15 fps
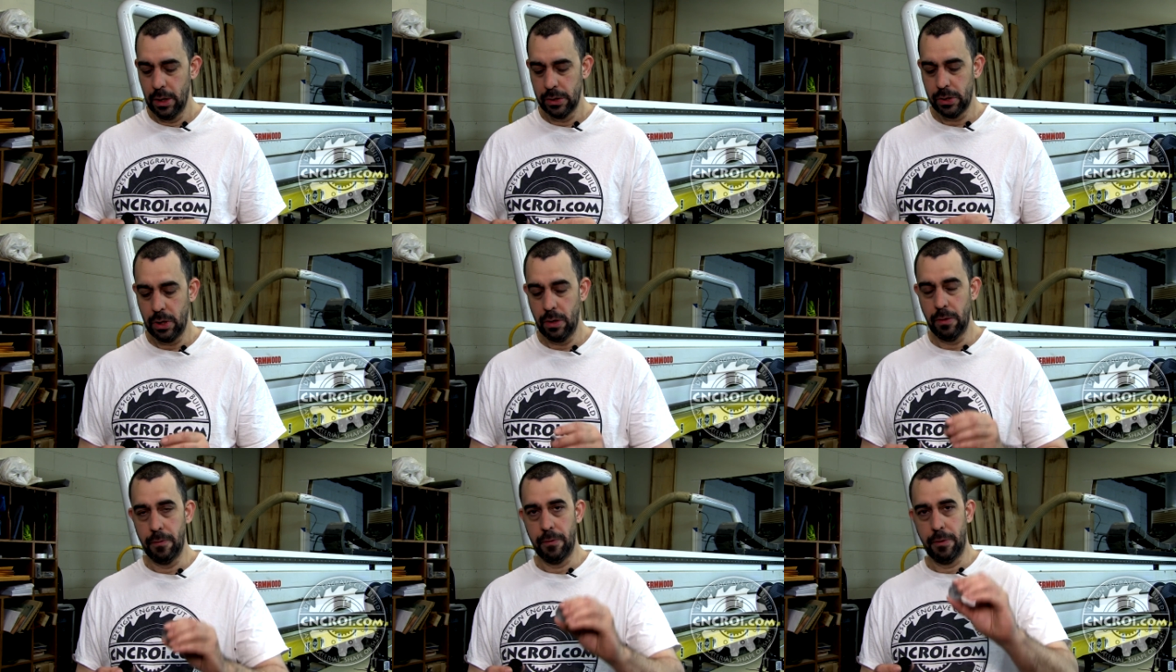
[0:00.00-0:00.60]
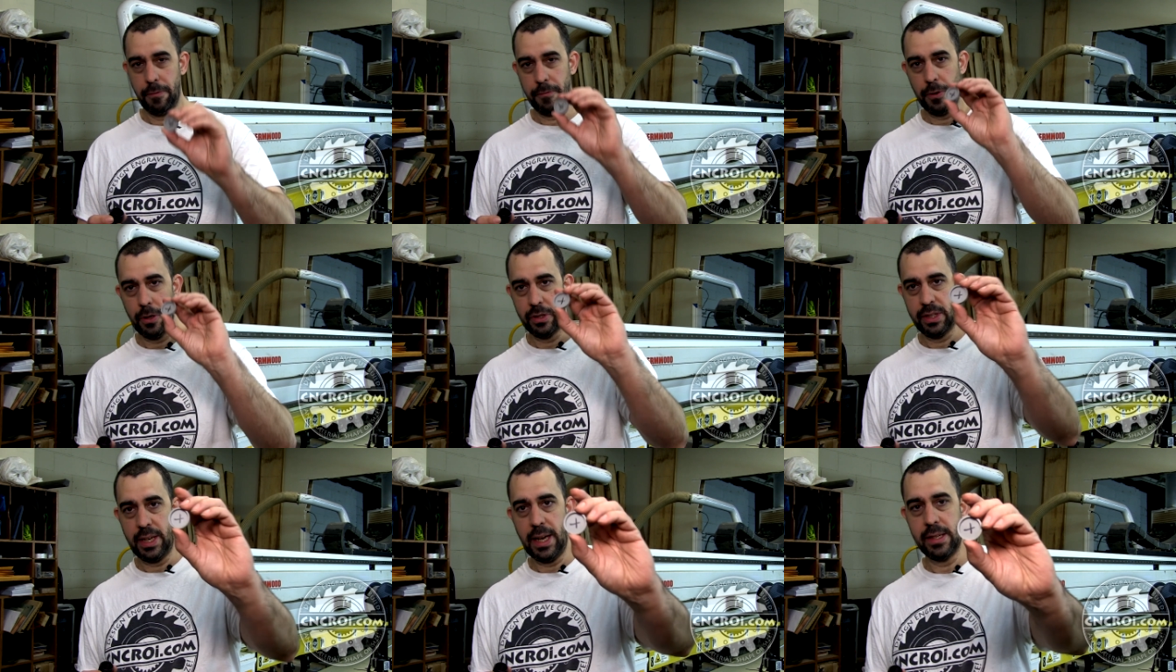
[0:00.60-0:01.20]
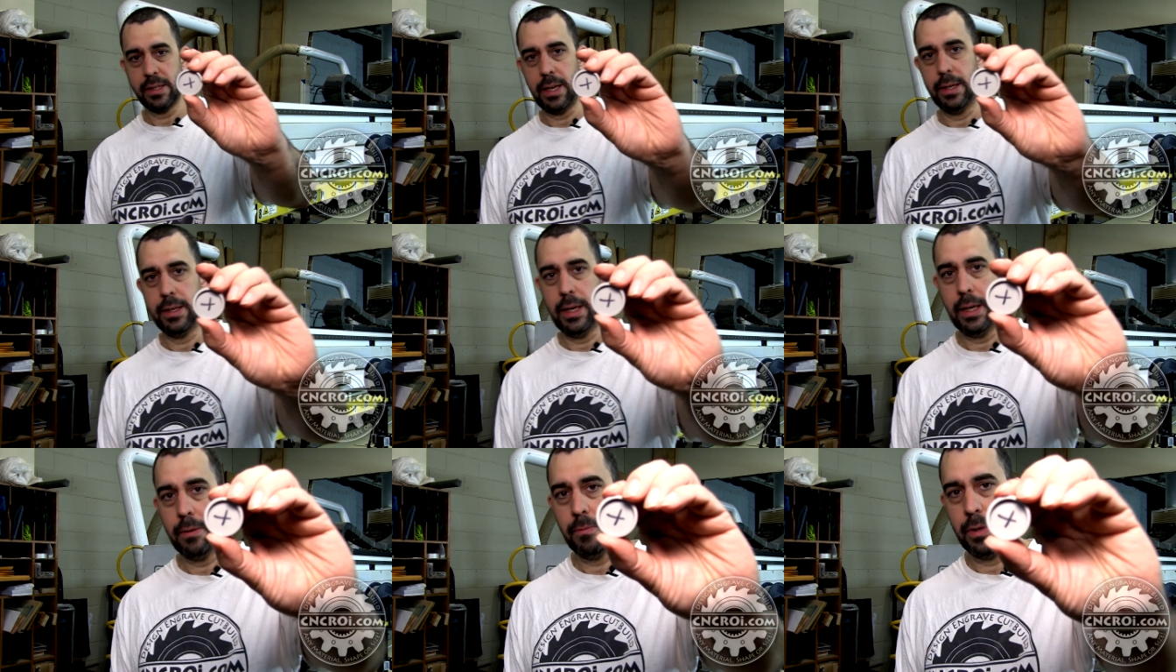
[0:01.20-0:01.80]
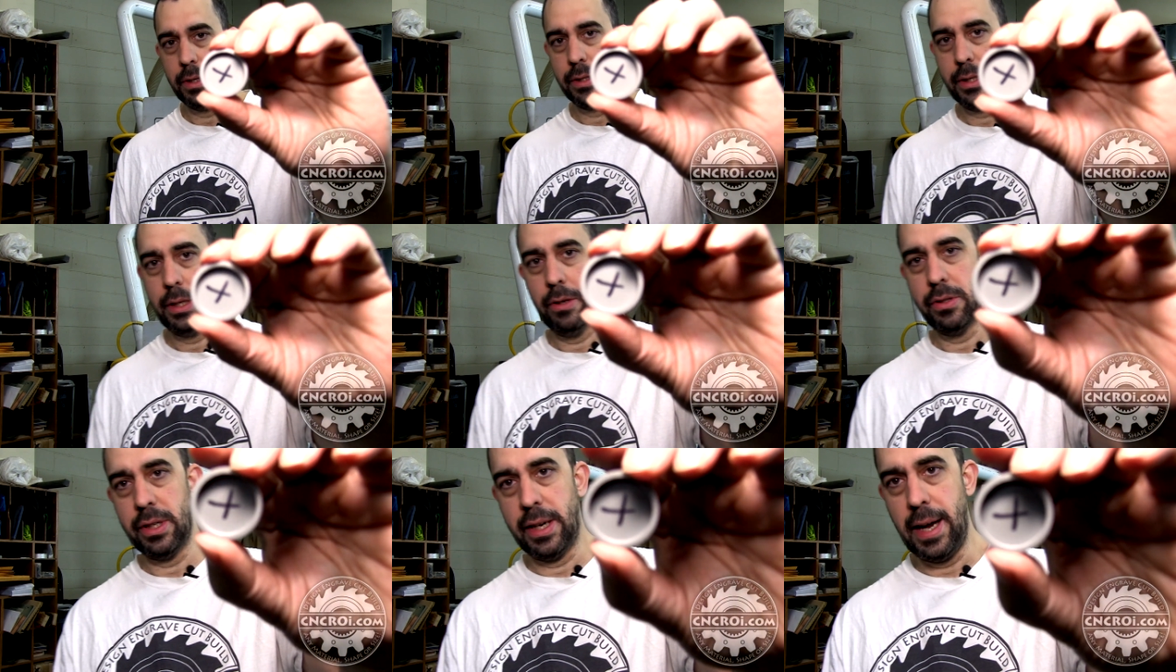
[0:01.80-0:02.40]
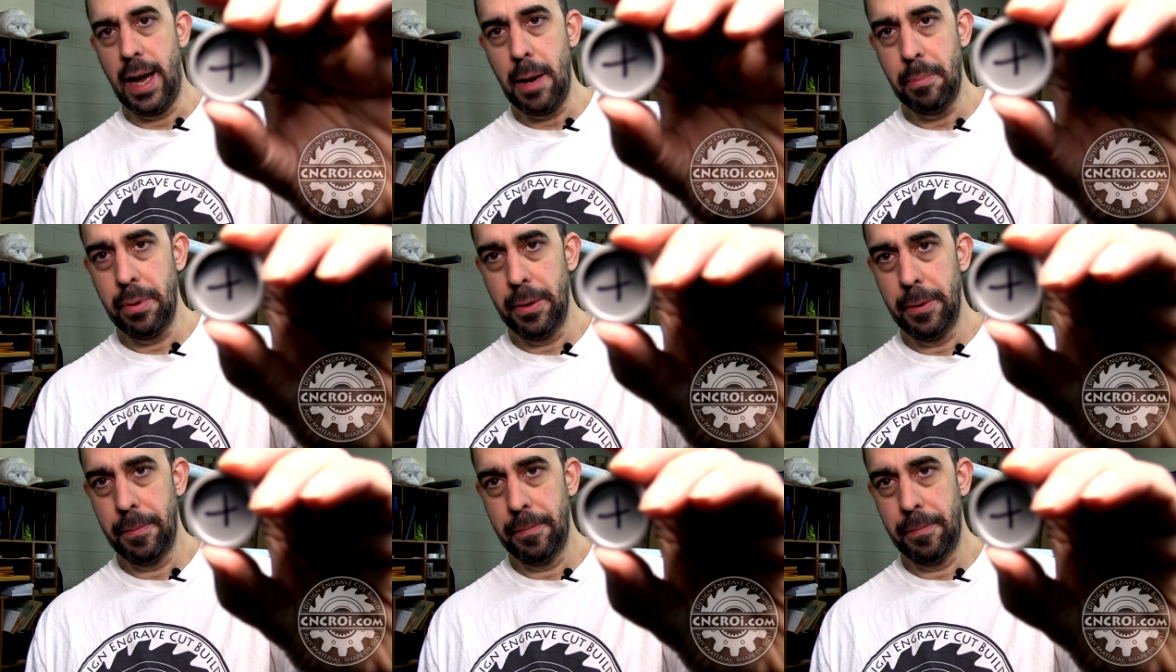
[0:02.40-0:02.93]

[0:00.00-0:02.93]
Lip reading: So the first test I did was, here's a cap.